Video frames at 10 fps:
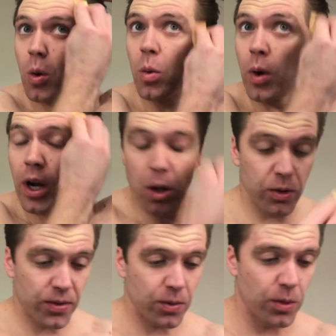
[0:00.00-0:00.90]
when
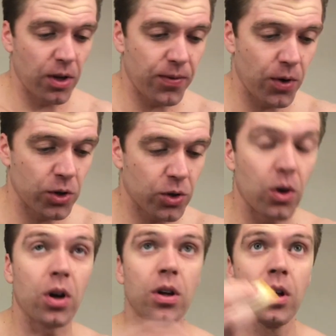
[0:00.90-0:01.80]
I first
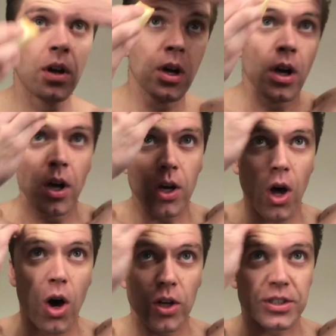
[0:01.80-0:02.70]
got
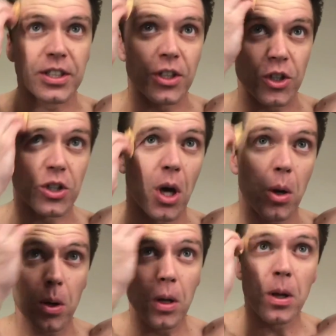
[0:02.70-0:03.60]
cast in this show,